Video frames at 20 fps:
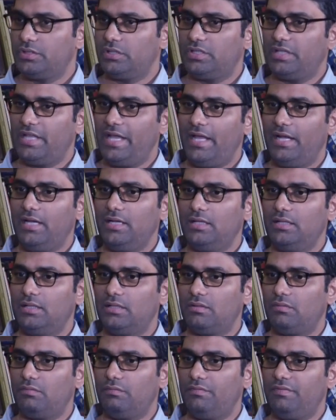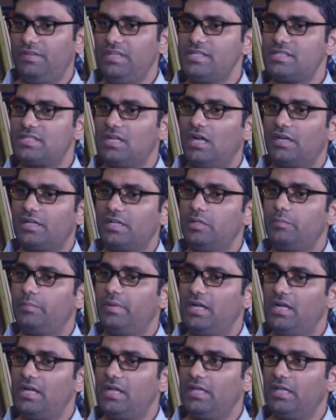then we started
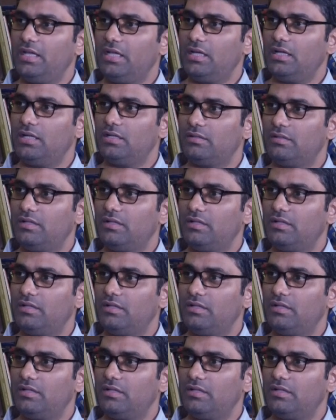building,